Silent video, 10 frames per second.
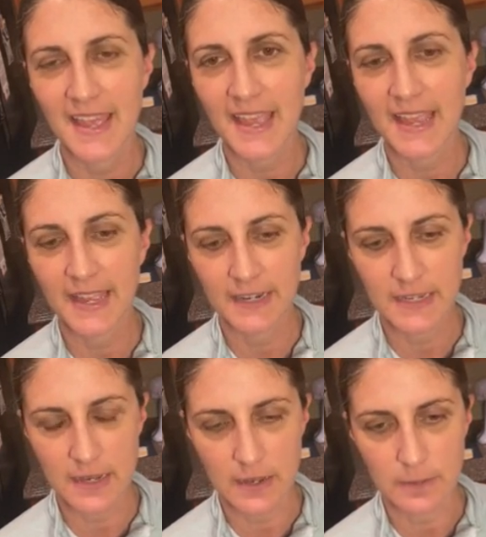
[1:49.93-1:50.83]
And
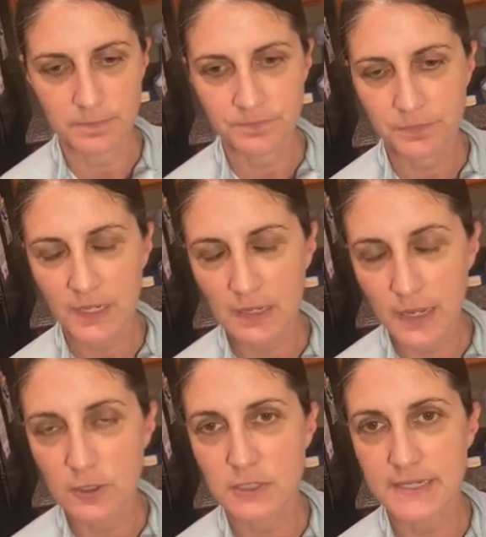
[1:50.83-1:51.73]

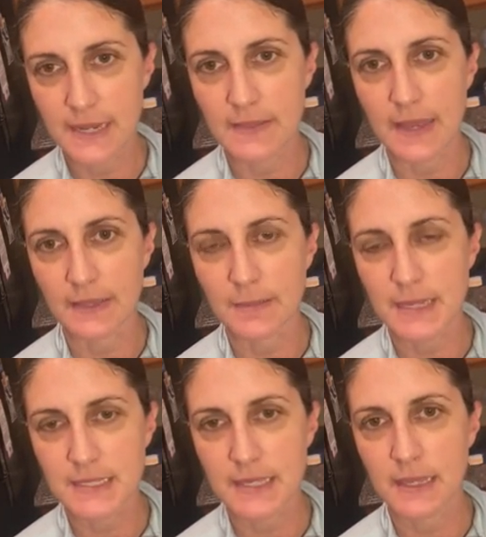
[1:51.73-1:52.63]
I understand that. That
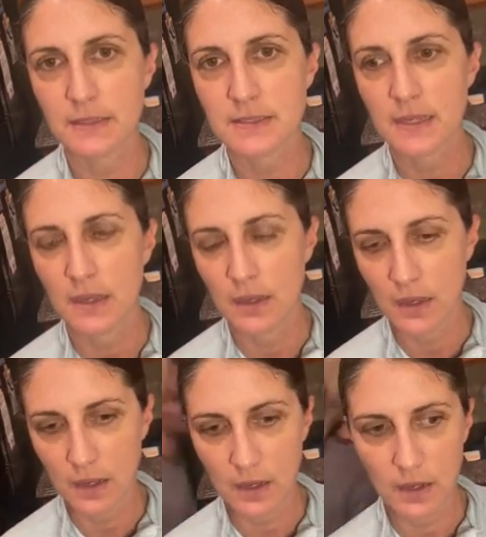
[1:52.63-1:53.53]
makes sense.
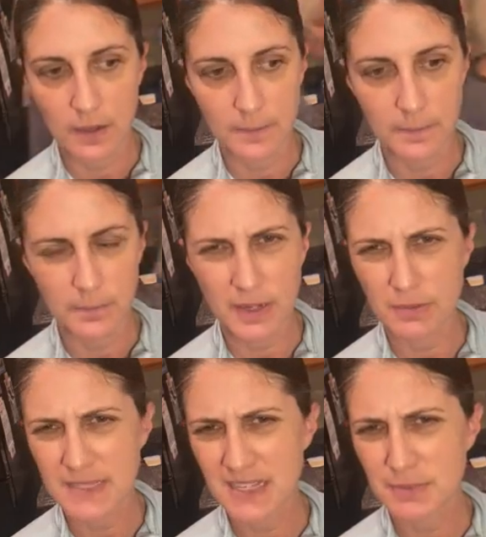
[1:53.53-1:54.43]
But it
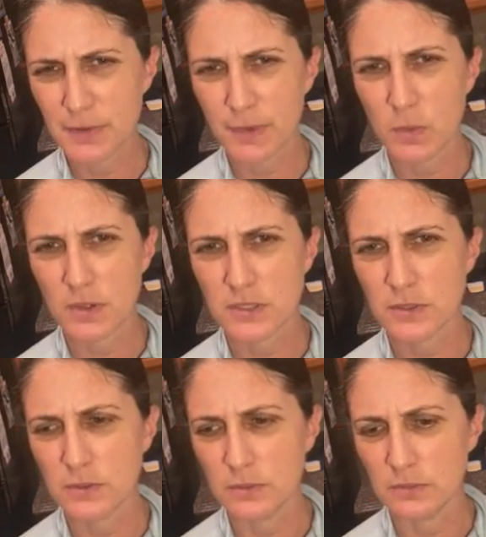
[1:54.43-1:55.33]
was asking me if I want
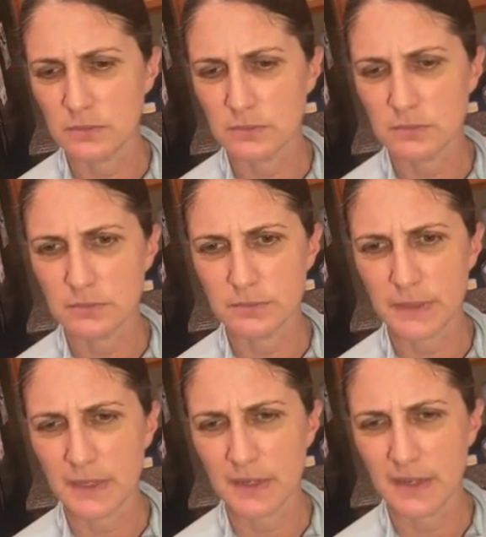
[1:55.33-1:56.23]
to
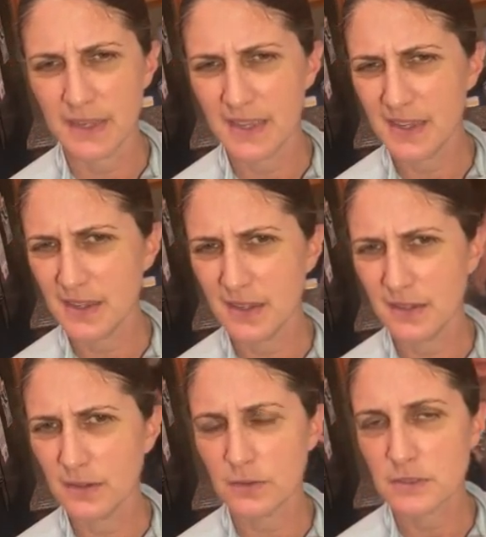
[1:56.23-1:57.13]

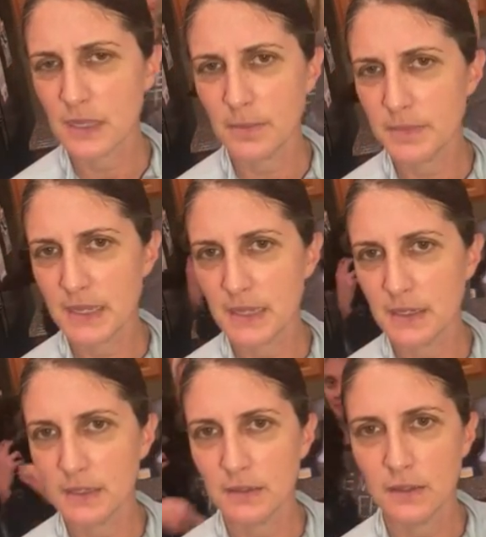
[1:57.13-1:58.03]
pay or
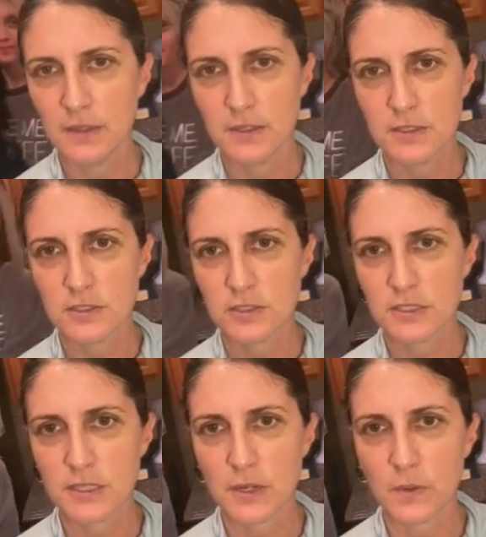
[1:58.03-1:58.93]
something.
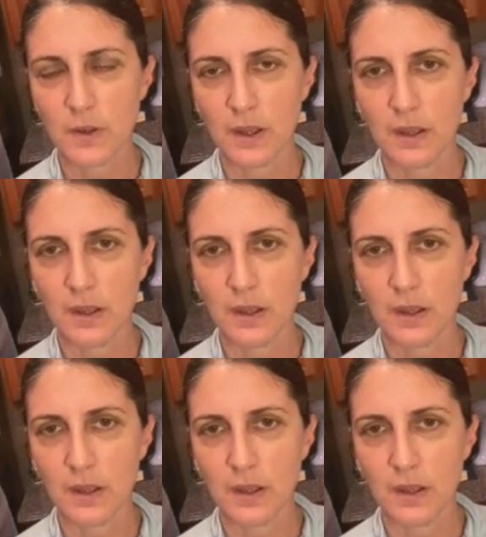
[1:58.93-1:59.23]
So,